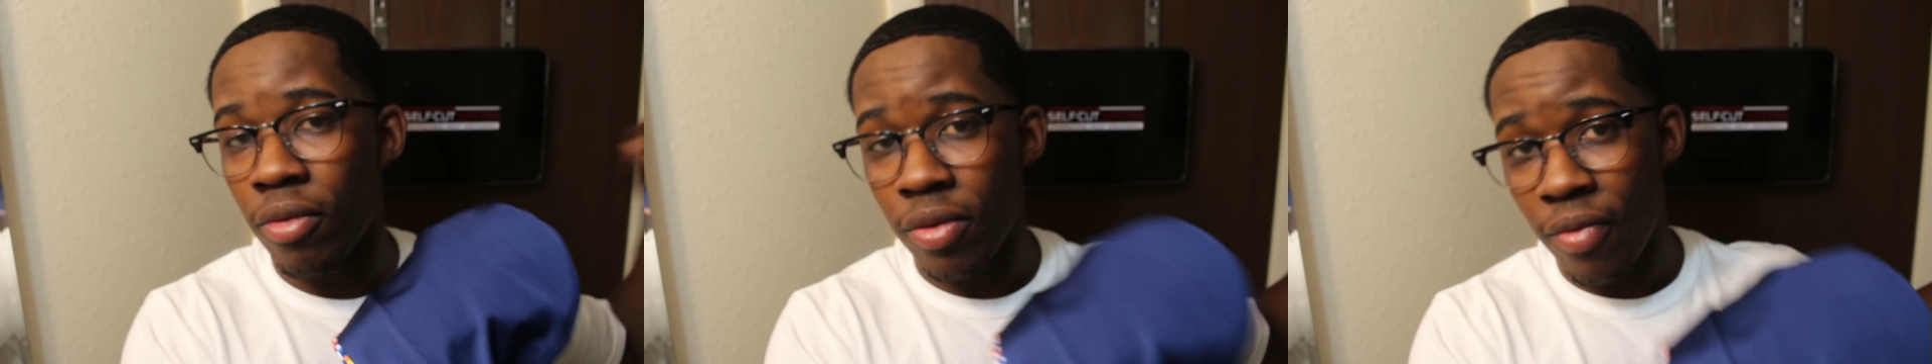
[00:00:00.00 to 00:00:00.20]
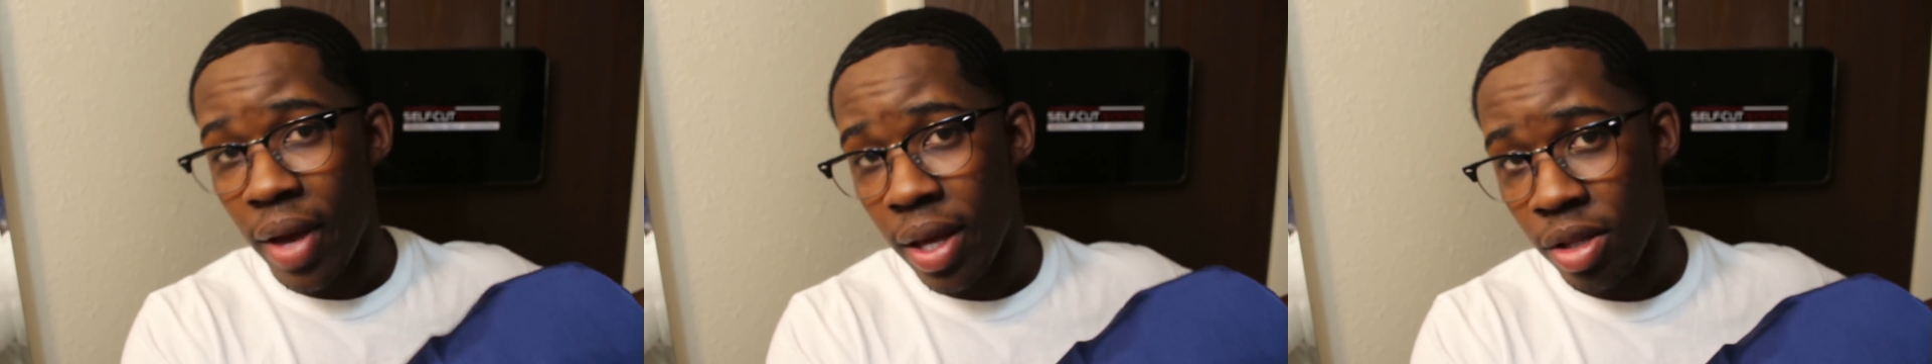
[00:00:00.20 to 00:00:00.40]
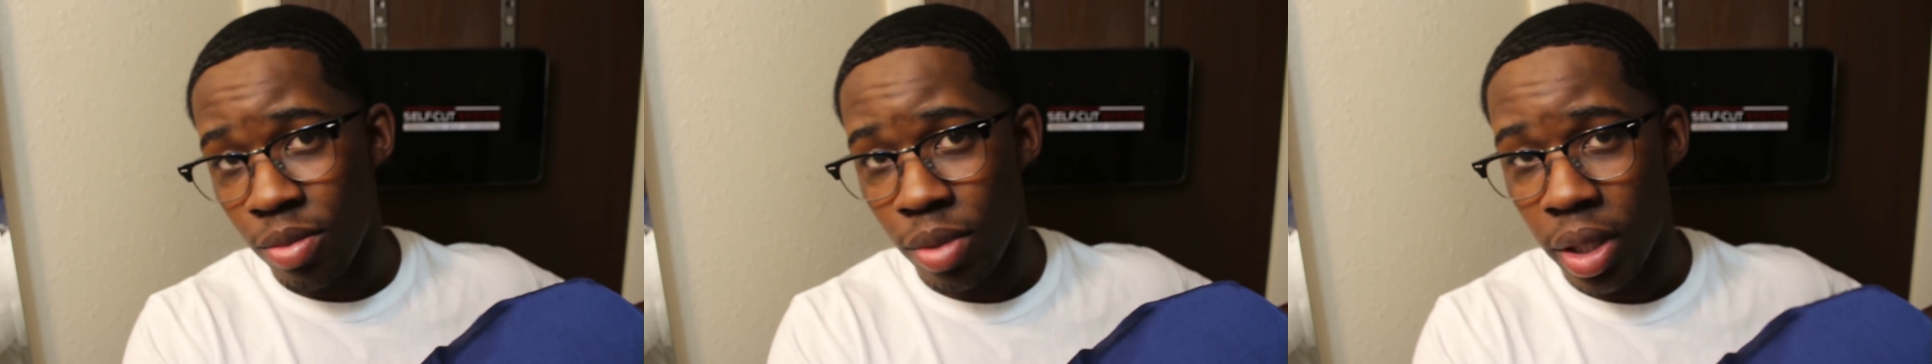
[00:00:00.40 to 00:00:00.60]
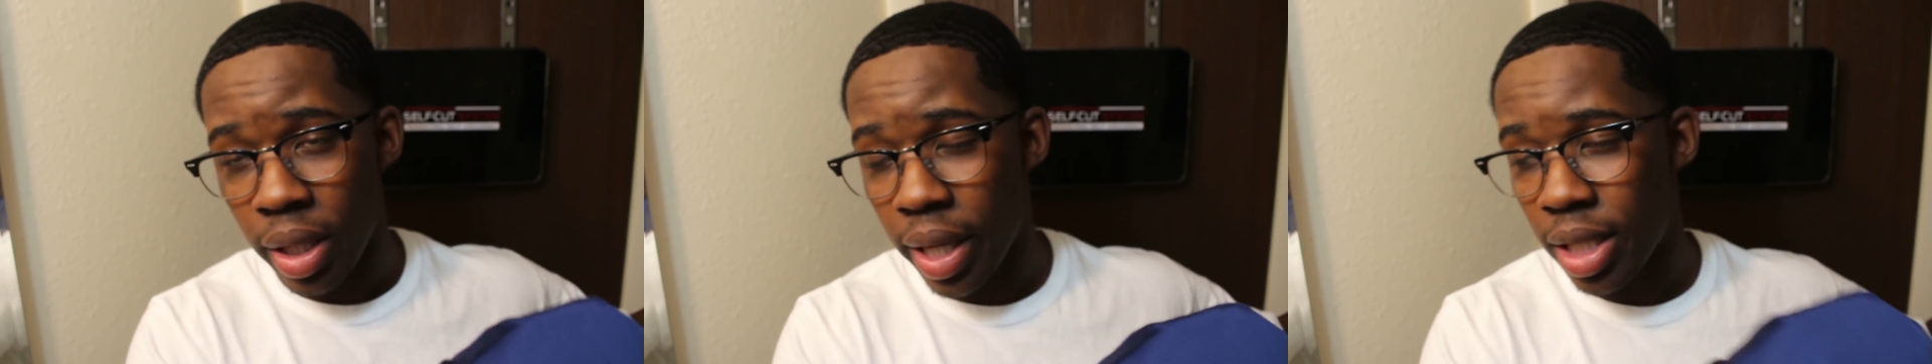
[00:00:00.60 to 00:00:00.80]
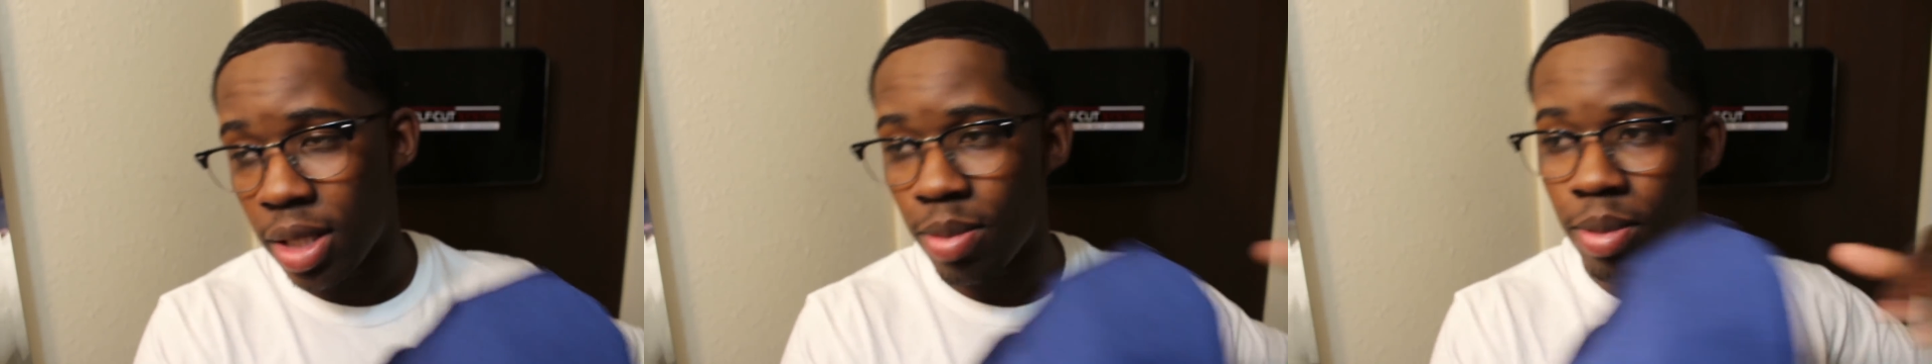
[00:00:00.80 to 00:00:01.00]
Facebook
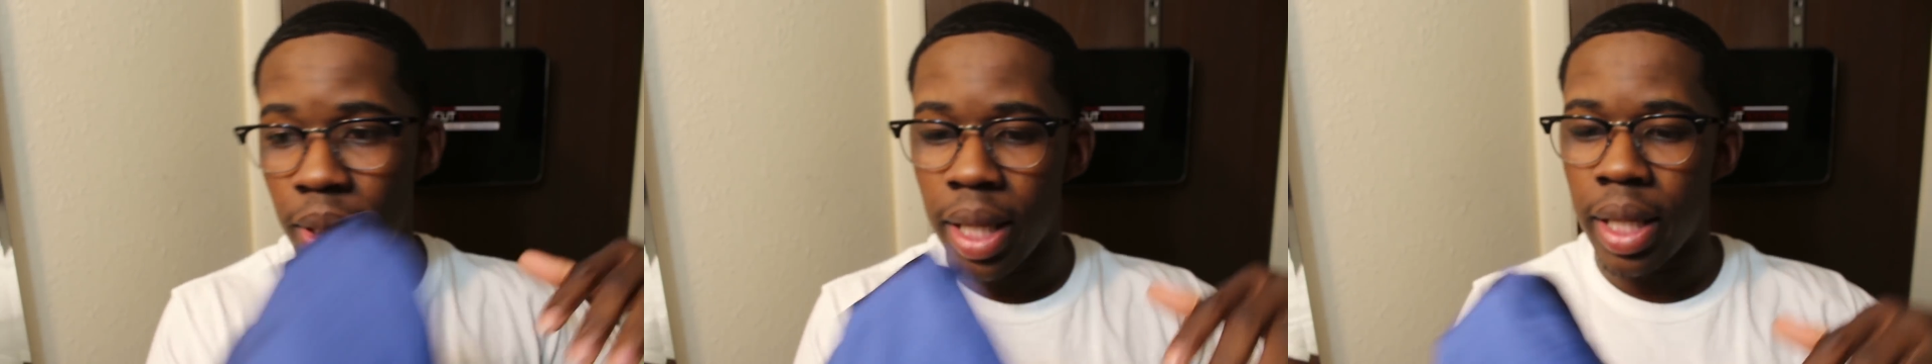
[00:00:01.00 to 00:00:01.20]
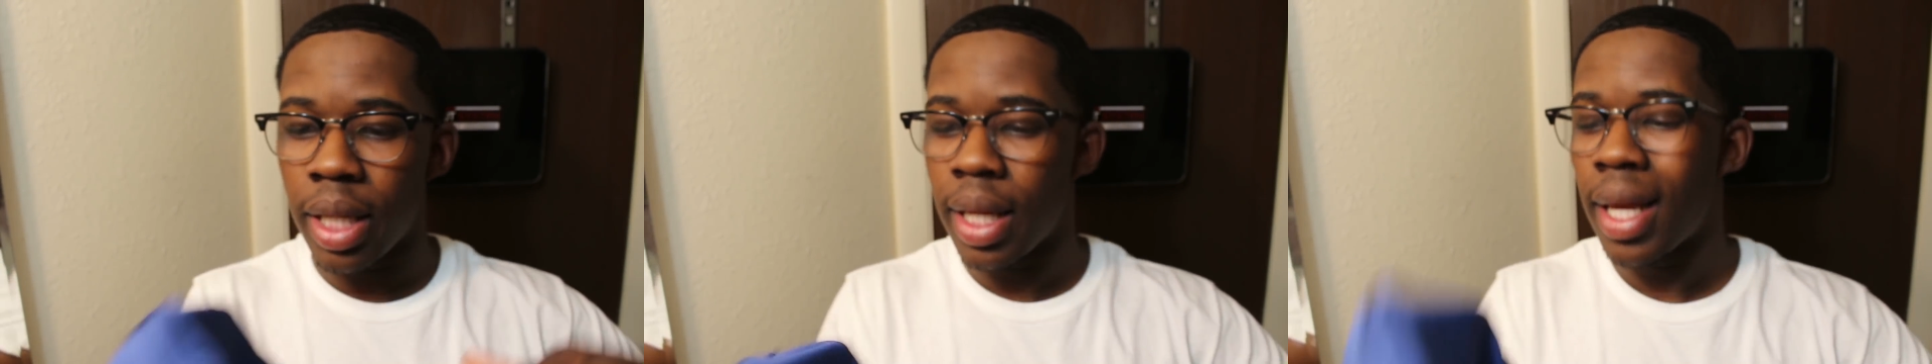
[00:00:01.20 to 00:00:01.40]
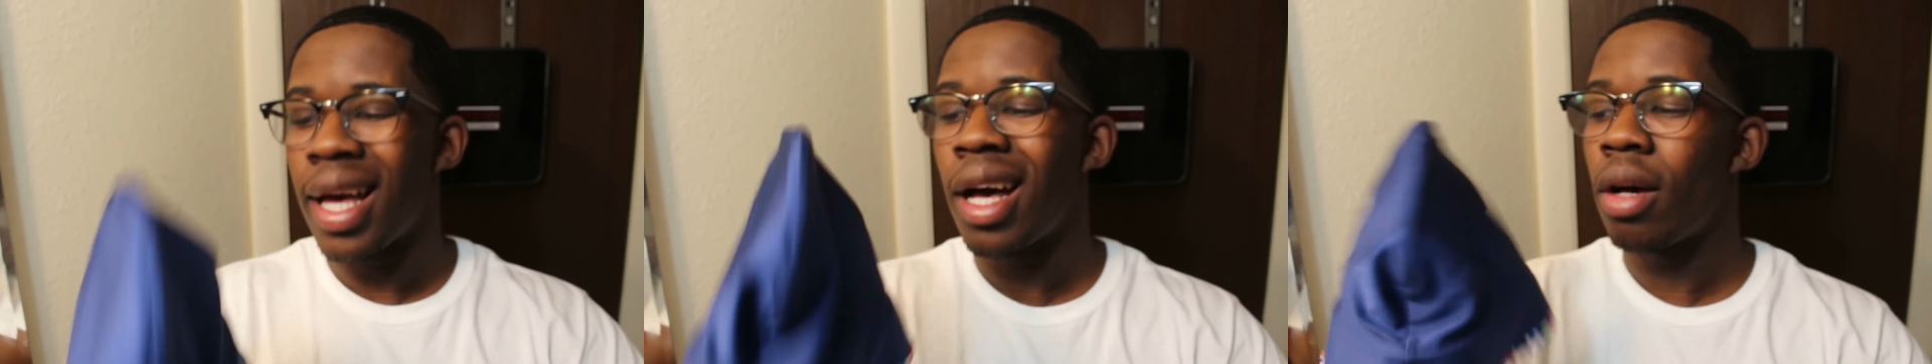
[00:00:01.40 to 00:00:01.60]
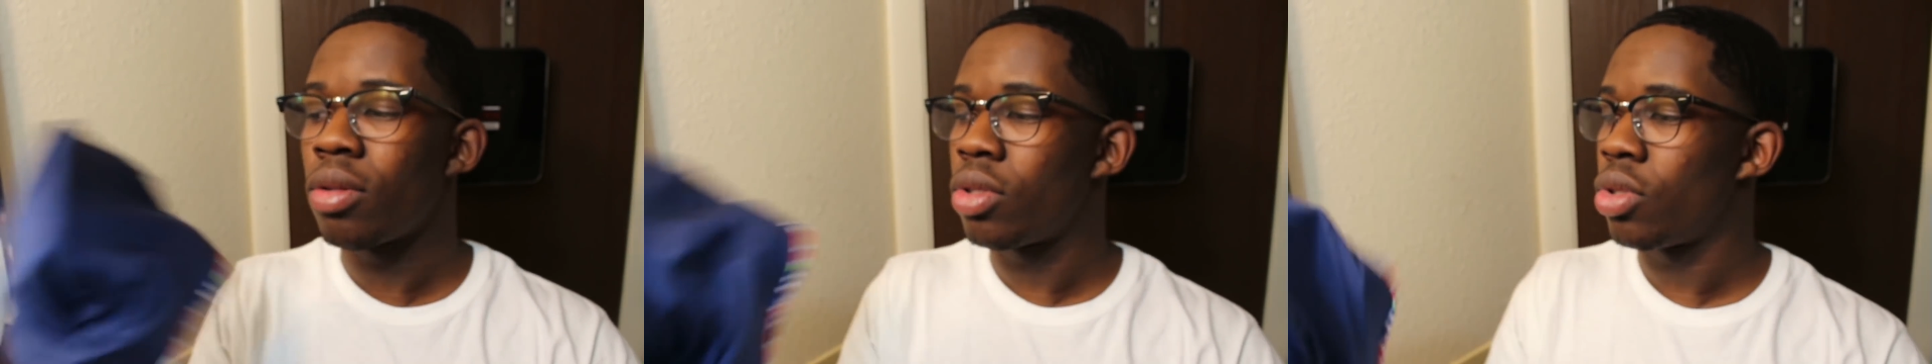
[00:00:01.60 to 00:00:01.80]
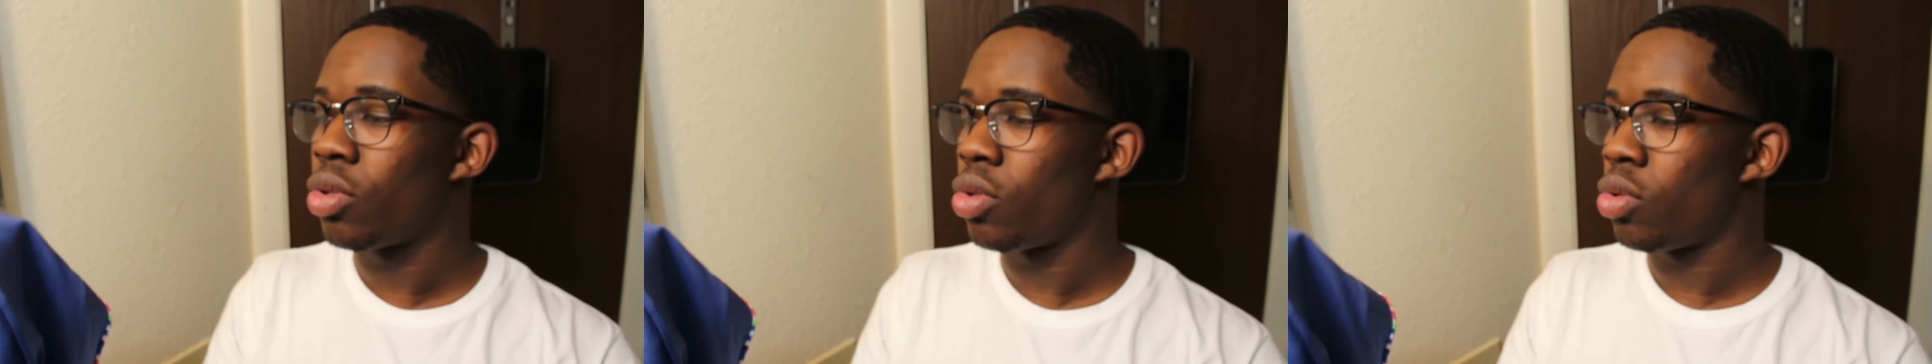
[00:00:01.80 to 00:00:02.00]
explaining how
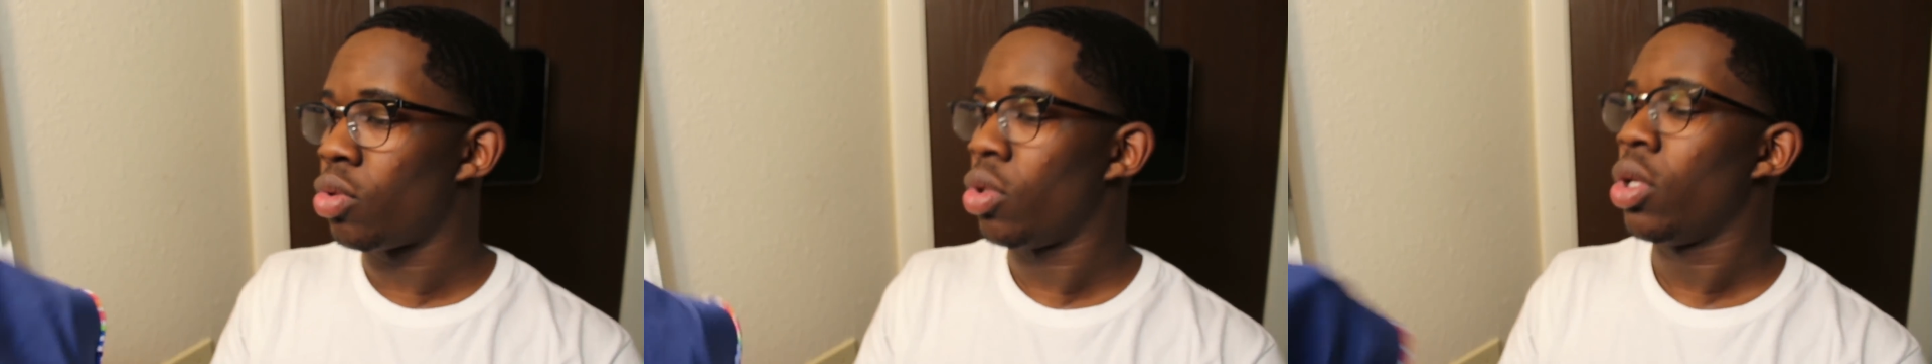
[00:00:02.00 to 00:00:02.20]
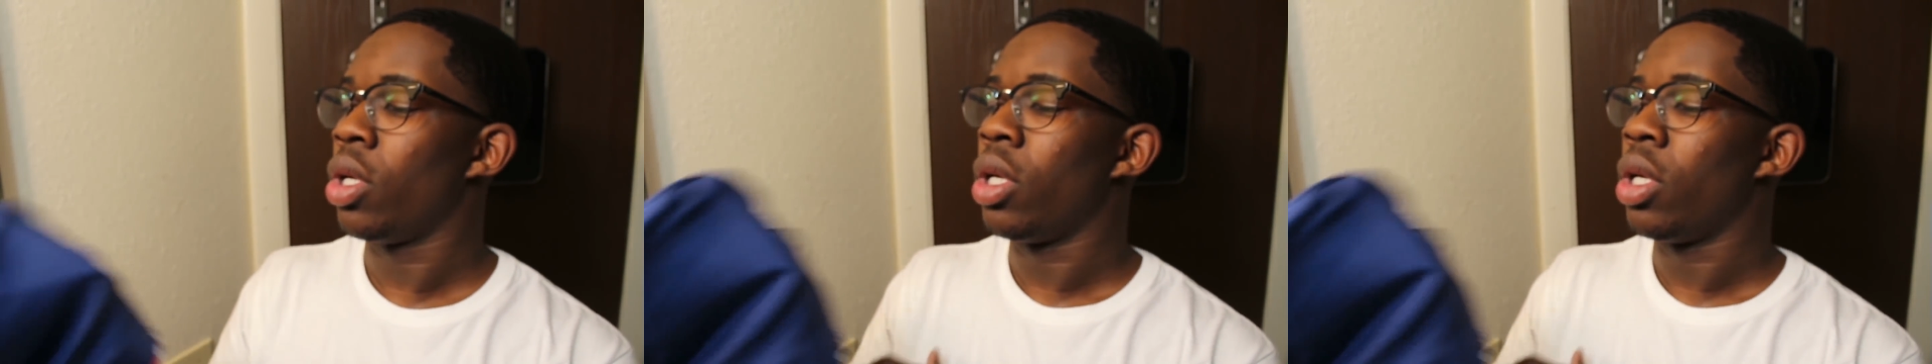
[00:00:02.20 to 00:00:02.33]
to